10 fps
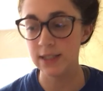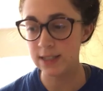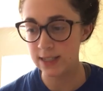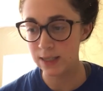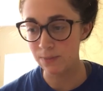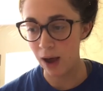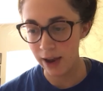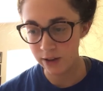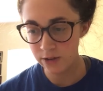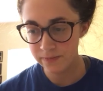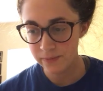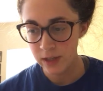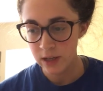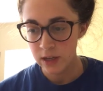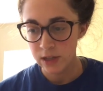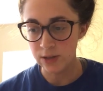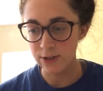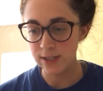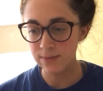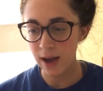is a smile. So
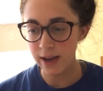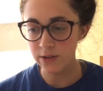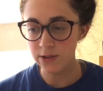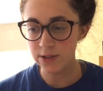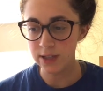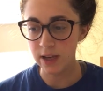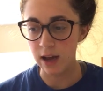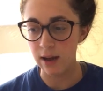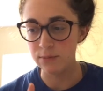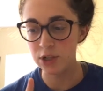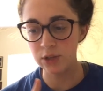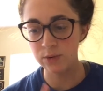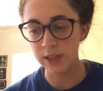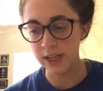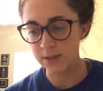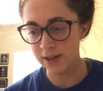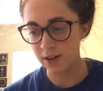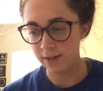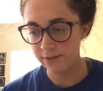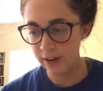smiles genuinely express
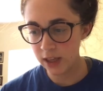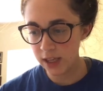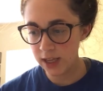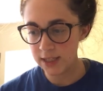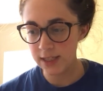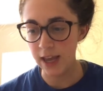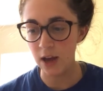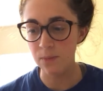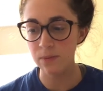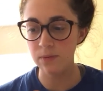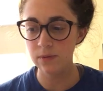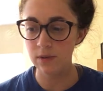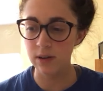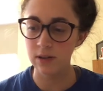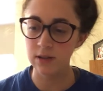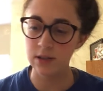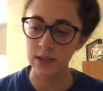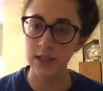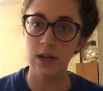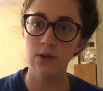our feelings. They help
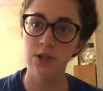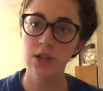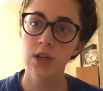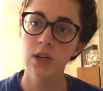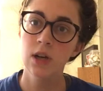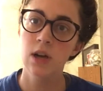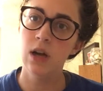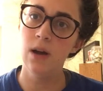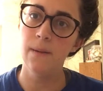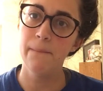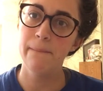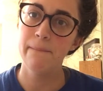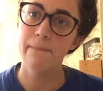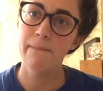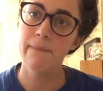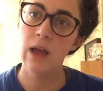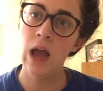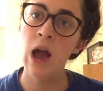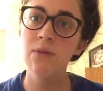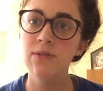distinguish
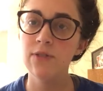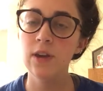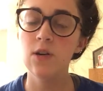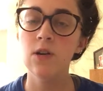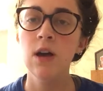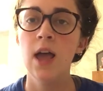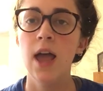how we feel.